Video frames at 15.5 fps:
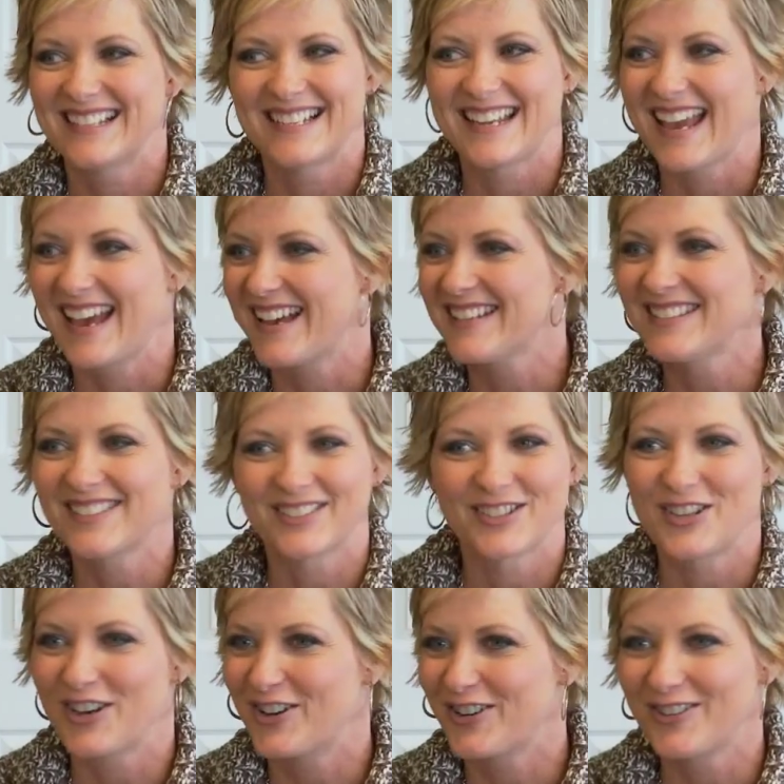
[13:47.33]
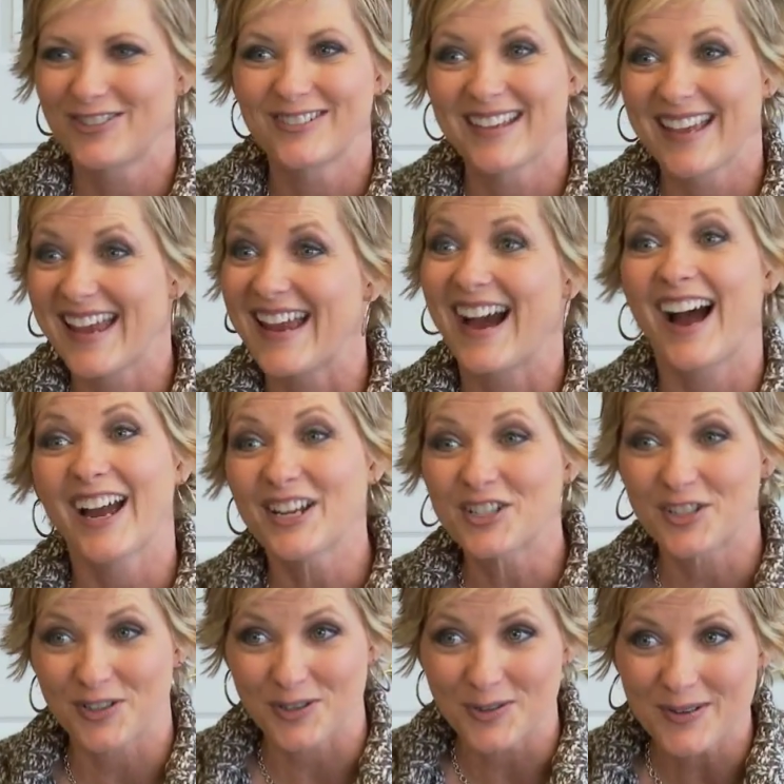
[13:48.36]
Yes, no, okay, I
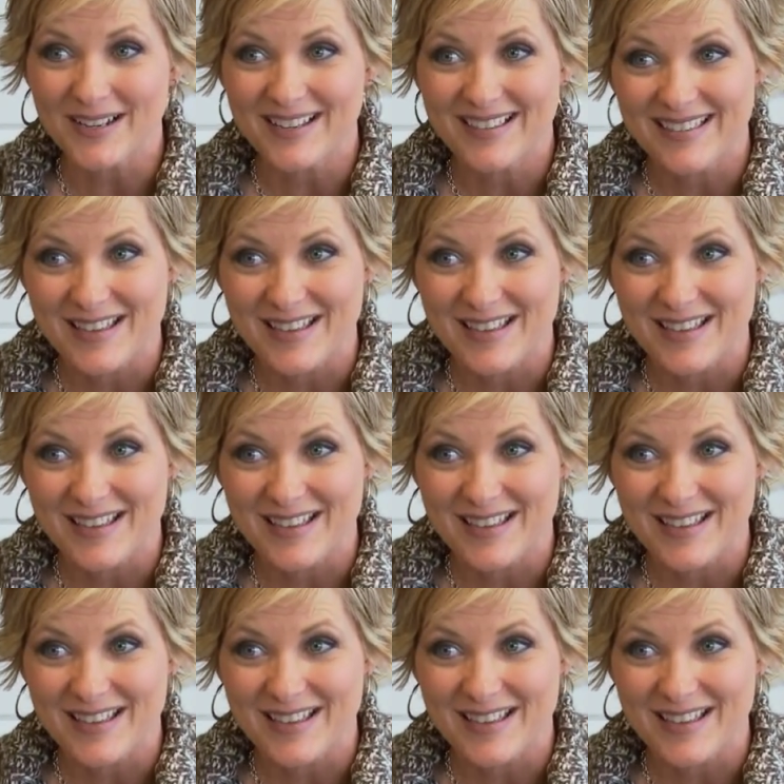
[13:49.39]
do.